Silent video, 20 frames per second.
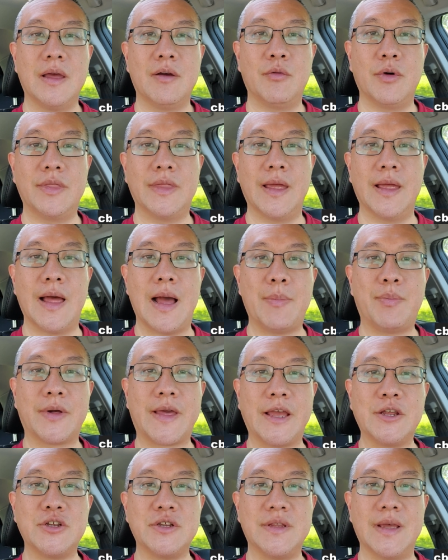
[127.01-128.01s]
with the
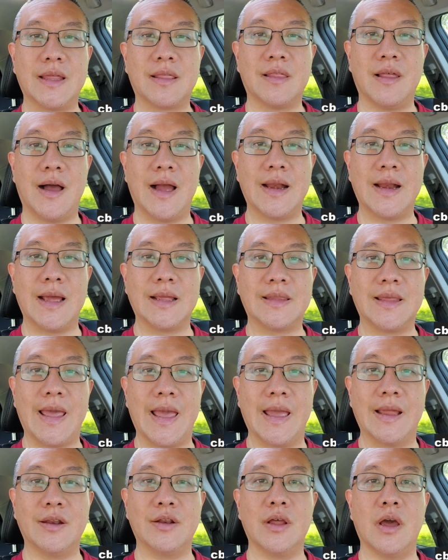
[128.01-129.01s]
application deadline at the
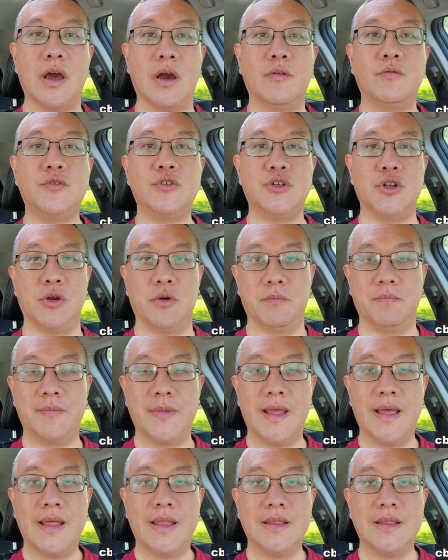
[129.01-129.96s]
end of June.